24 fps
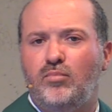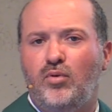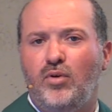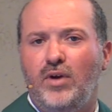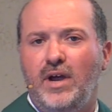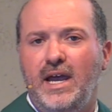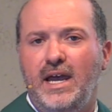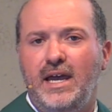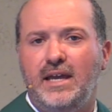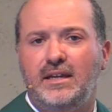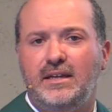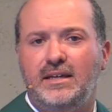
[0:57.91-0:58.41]

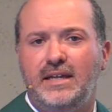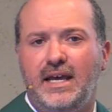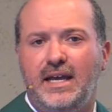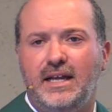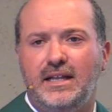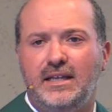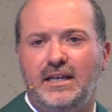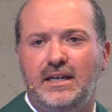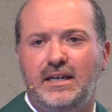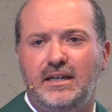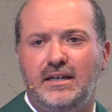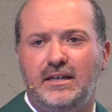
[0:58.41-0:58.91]
prayed
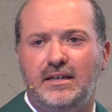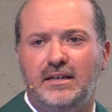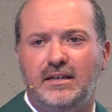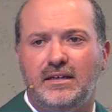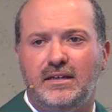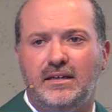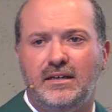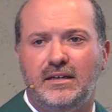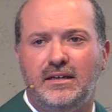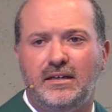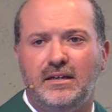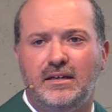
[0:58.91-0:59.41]
daily,
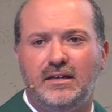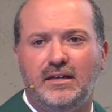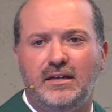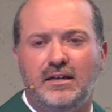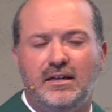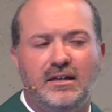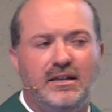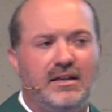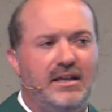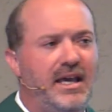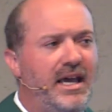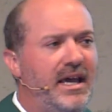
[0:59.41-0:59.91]

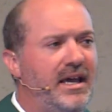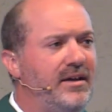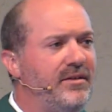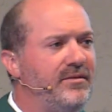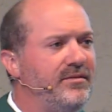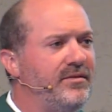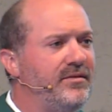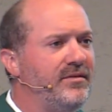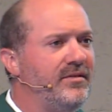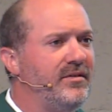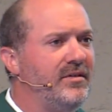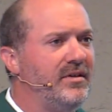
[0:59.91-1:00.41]

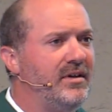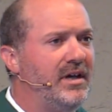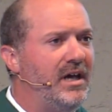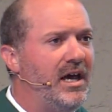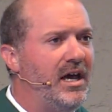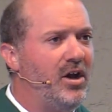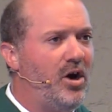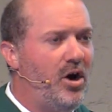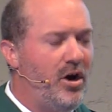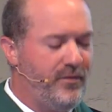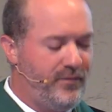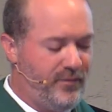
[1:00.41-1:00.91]

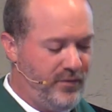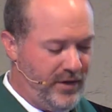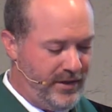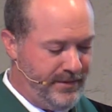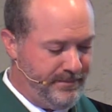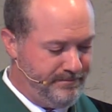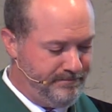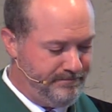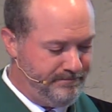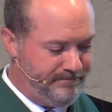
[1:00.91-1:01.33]
gave an offering.